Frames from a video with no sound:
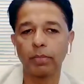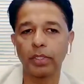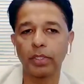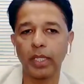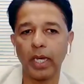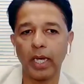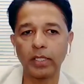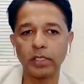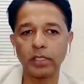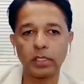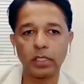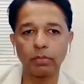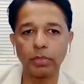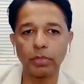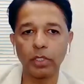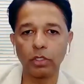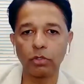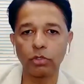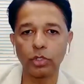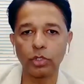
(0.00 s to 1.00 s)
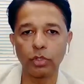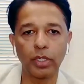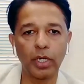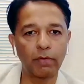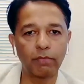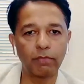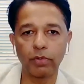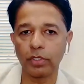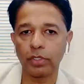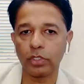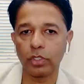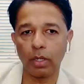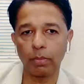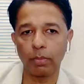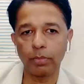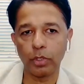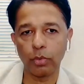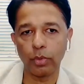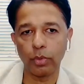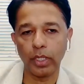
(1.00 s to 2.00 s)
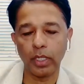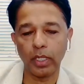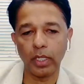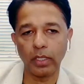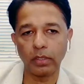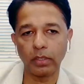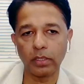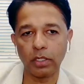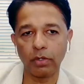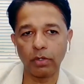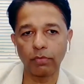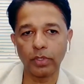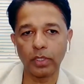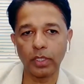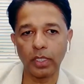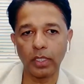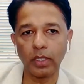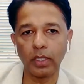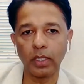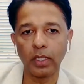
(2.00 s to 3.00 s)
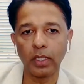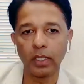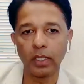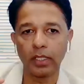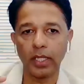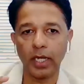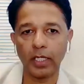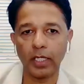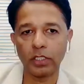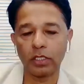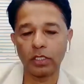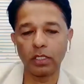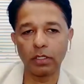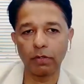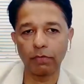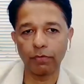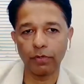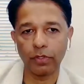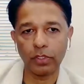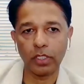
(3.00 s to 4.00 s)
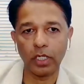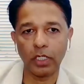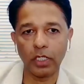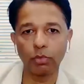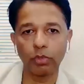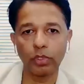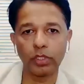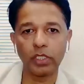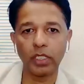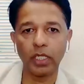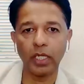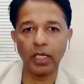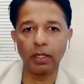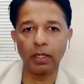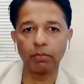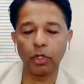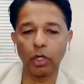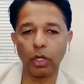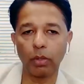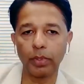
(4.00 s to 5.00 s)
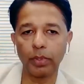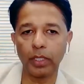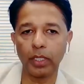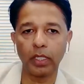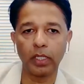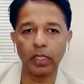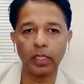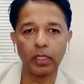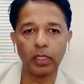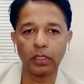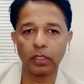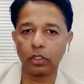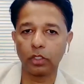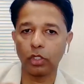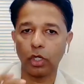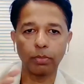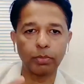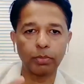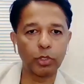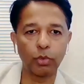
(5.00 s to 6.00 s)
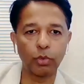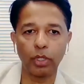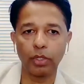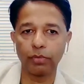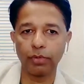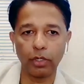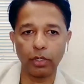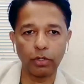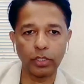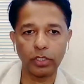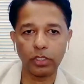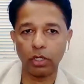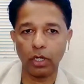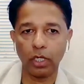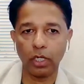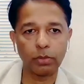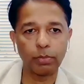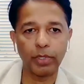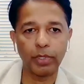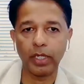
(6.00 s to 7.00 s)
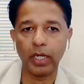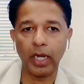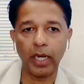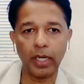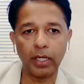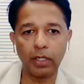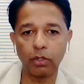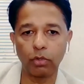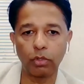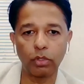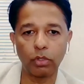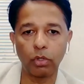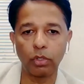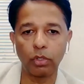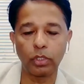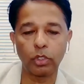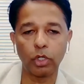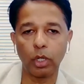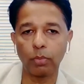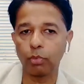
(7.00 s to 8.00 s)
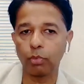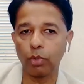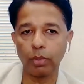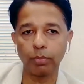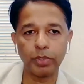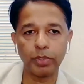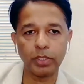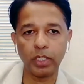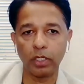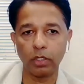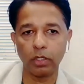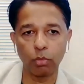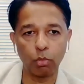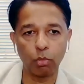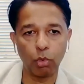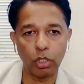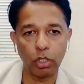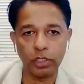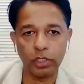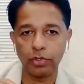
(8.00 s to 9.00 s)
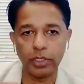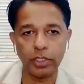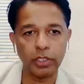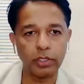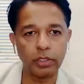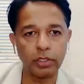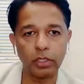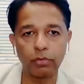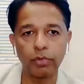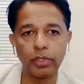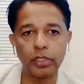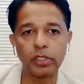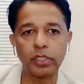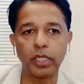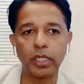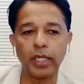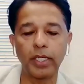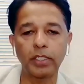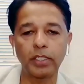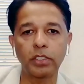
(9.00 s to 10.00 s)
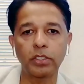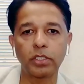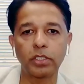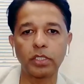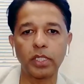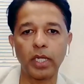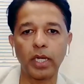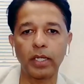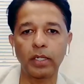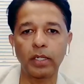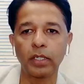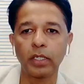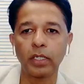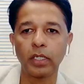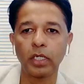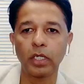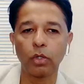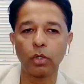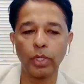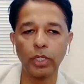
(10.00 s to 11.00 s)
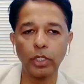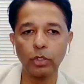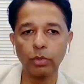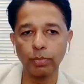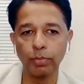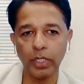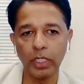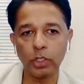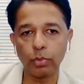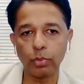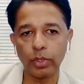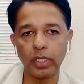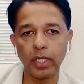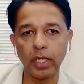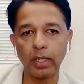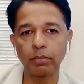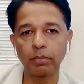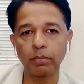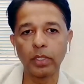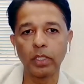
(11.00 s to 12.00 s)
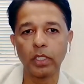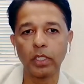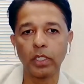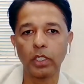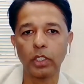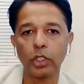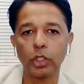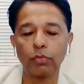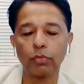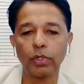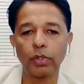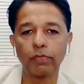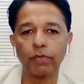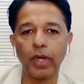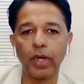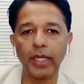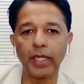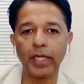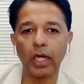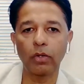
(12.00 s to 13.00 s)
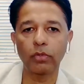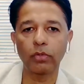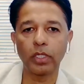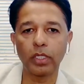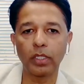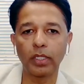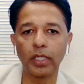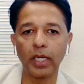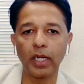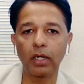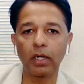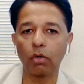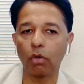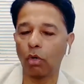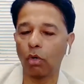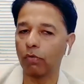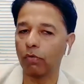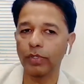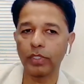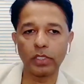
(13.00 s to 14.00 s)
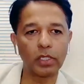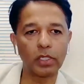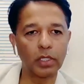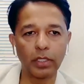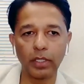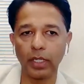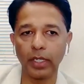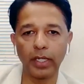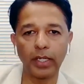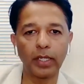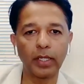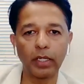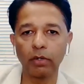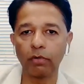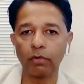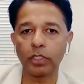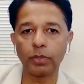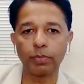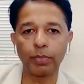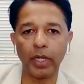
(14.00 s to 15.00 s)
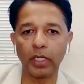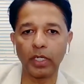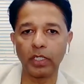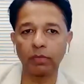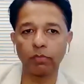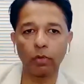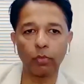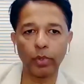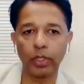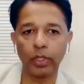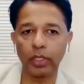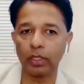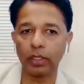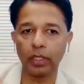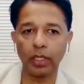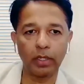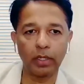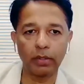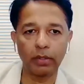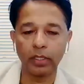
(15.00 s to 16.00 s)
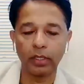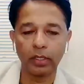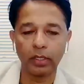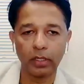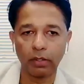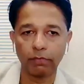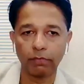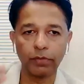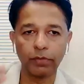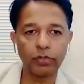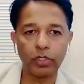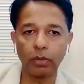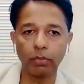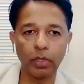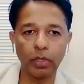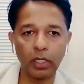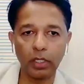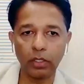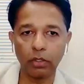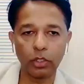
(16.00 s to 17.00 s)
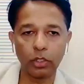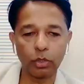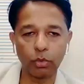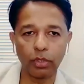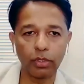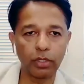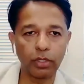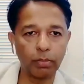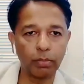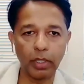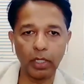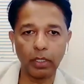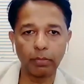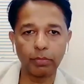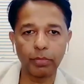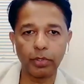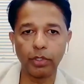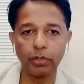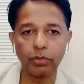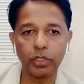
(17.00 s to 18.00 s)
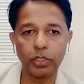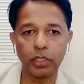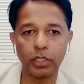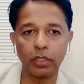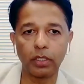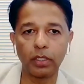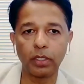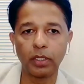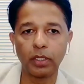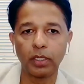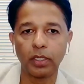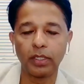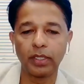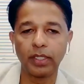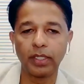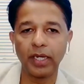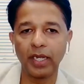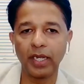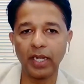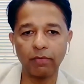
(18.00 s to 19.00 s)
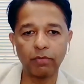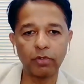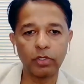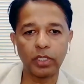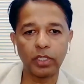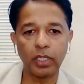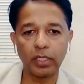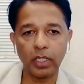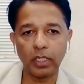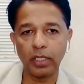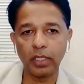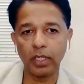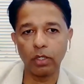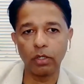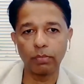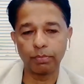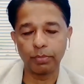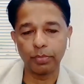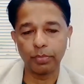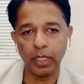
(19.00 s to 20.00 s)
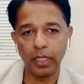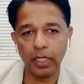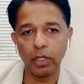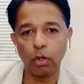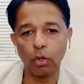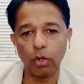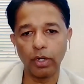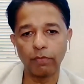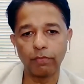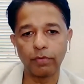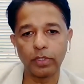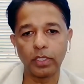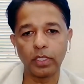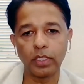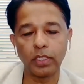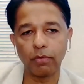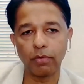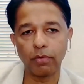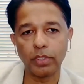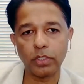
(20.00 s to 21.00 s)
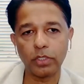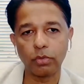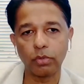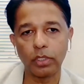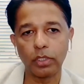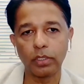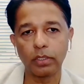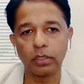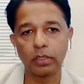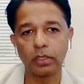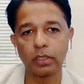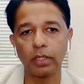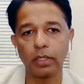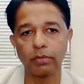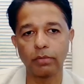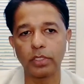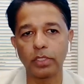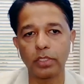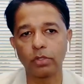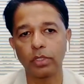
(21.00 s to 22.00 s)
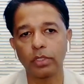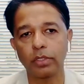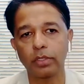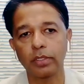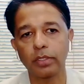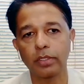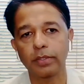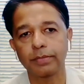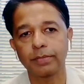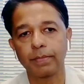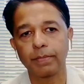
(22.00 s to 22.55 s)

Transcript: But that's something you should never stop doing. And that's the difference that you will see in probably the top 200 on Scotsman Guide or top 1% on Wall Street Journal real estate agents, is that when you meet with them, you will find out that they are always learning, irrespective of whether they are 50 million or 200 million producer. They never think that they know everything there is to learn.